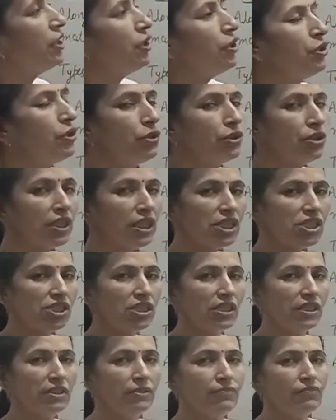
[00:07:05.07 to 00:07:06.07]

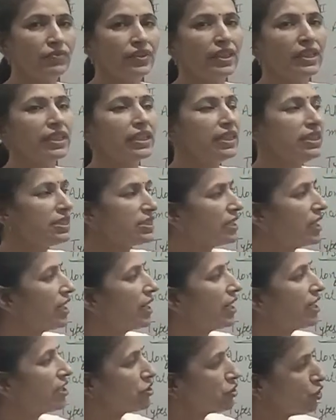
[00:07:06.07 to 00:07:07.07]
Nutrition is
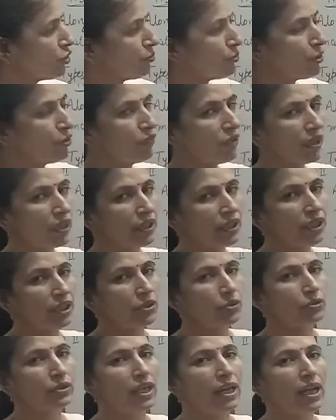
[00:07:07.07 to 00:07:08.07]
also provided
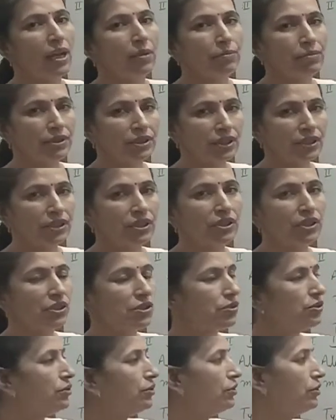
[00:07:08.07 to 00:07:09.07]
to the epithelial
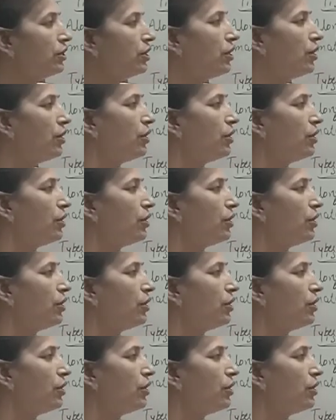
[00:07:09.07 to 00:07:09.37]
tissue